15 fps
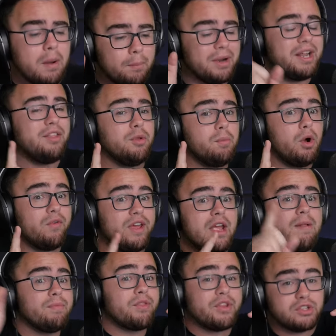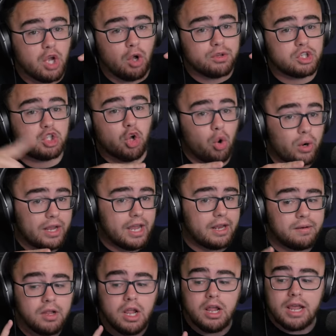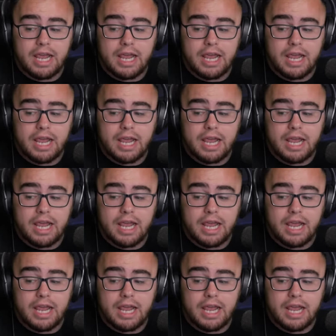But in the movie that they told the story in,